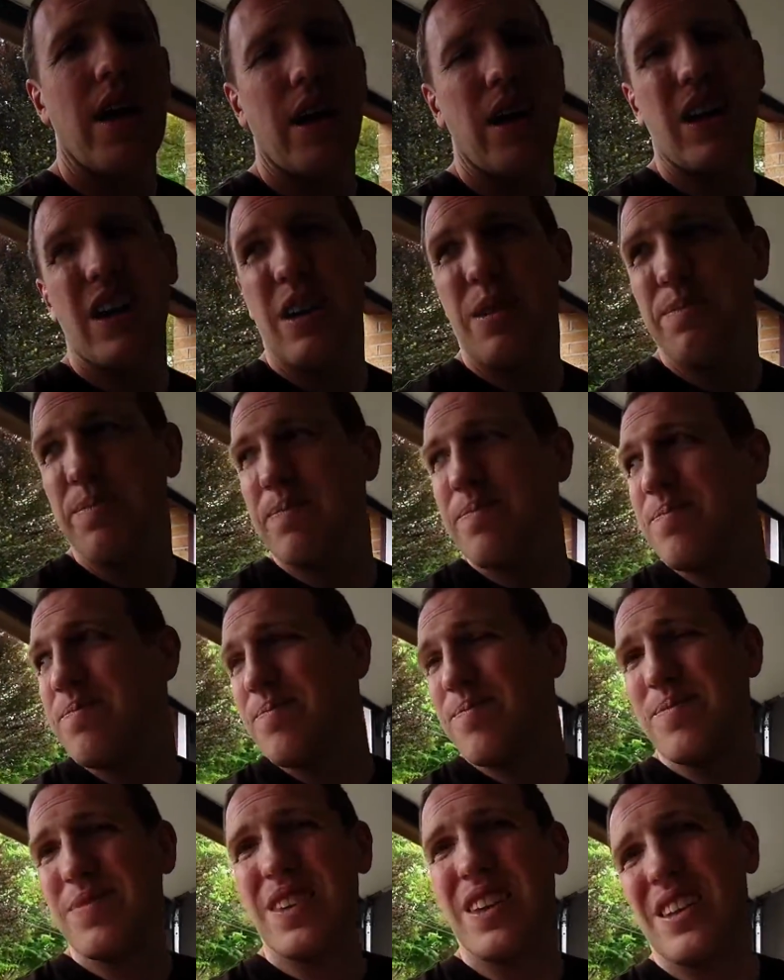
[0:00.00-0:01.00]
I
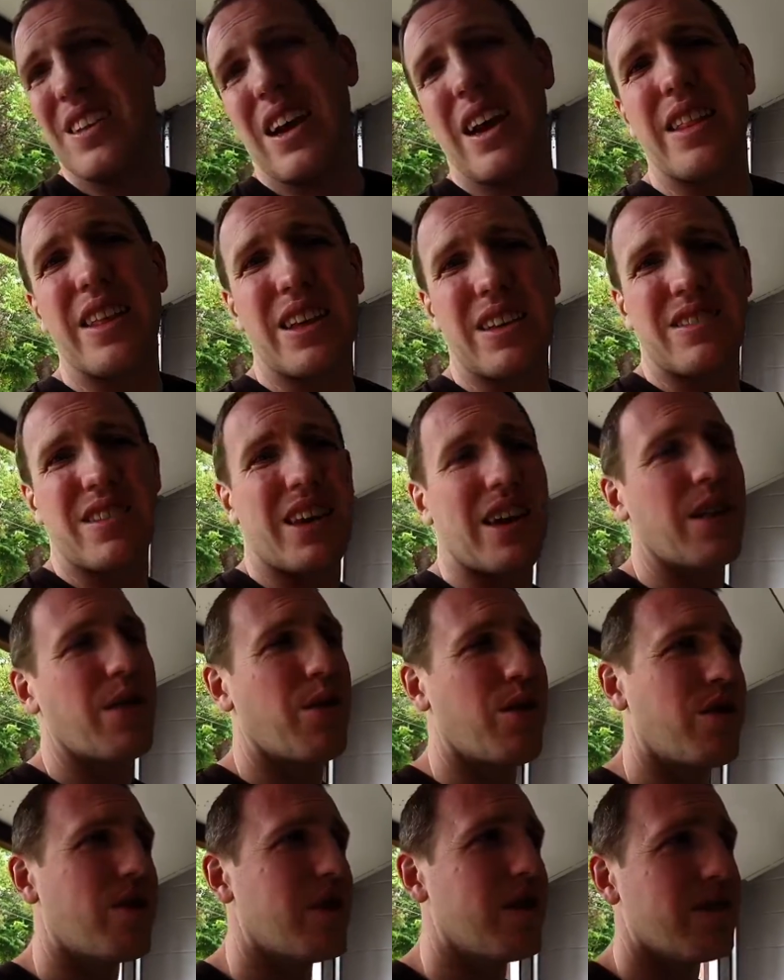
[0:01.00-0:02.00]
think it's like at
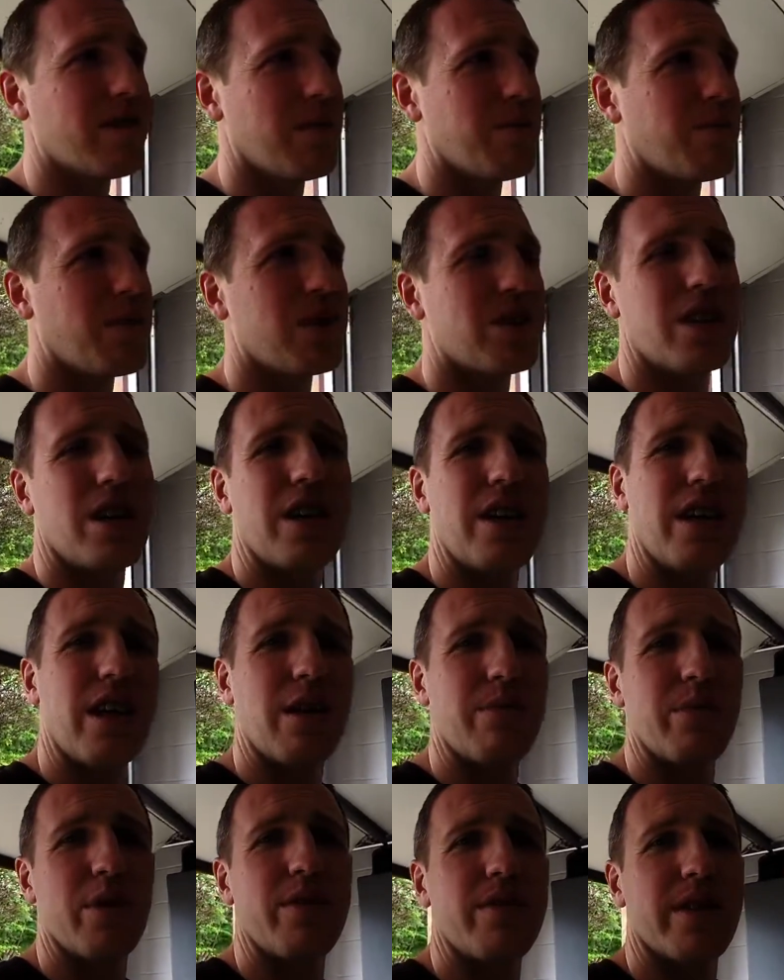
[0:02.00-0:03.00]
30-some%
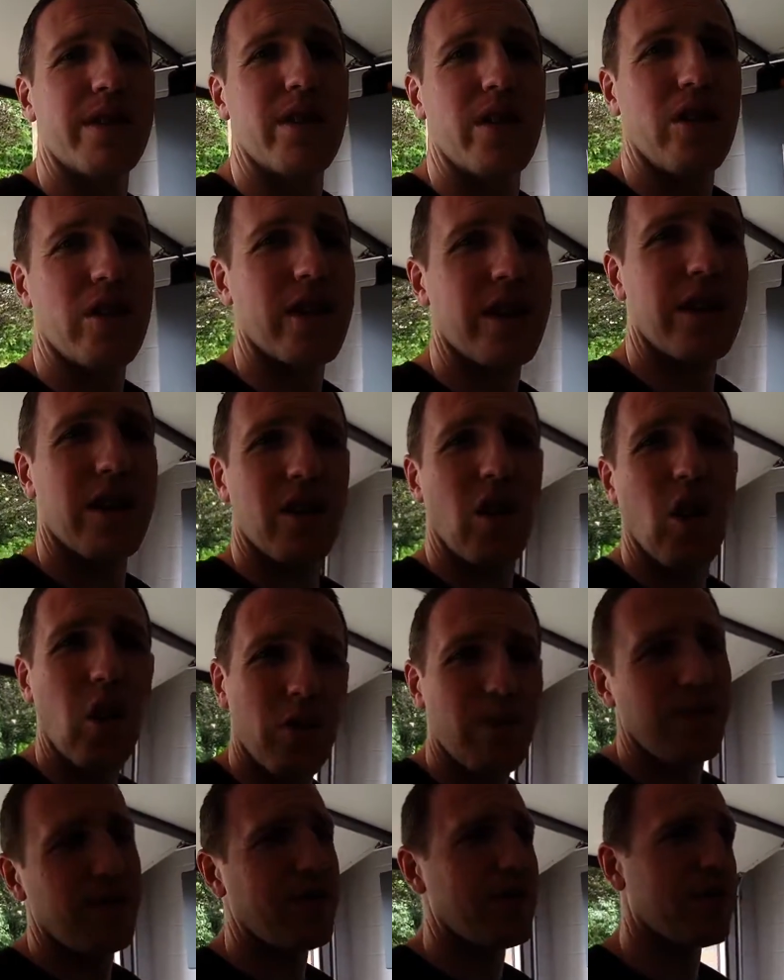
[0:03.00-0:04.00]
now, moving along here.
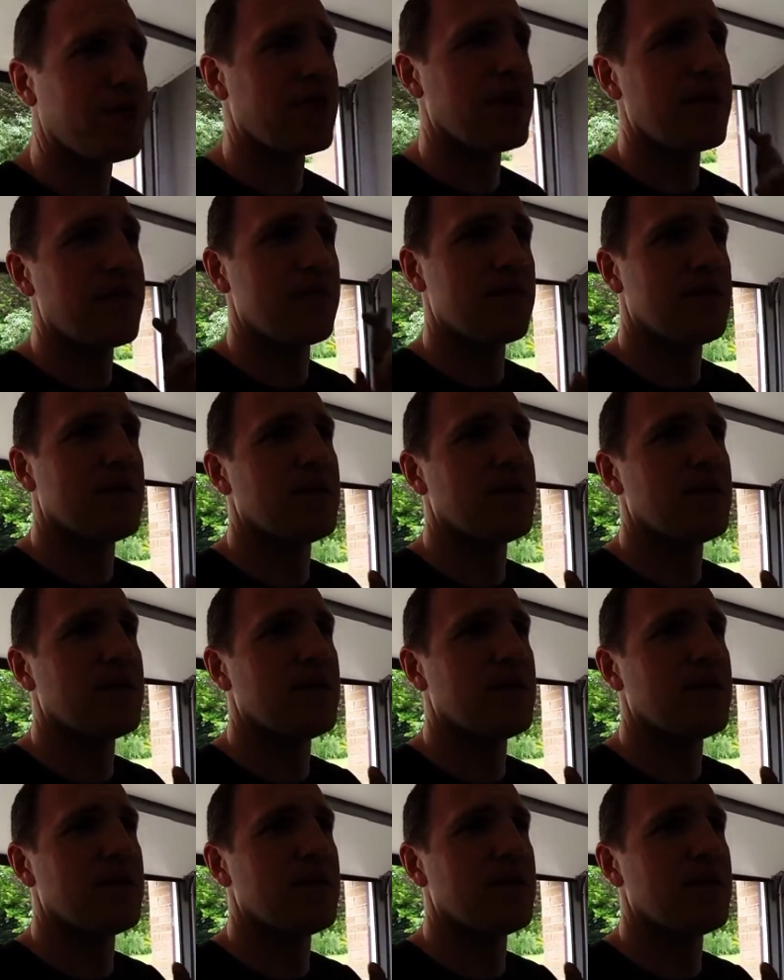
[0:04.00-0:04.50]
Hopefully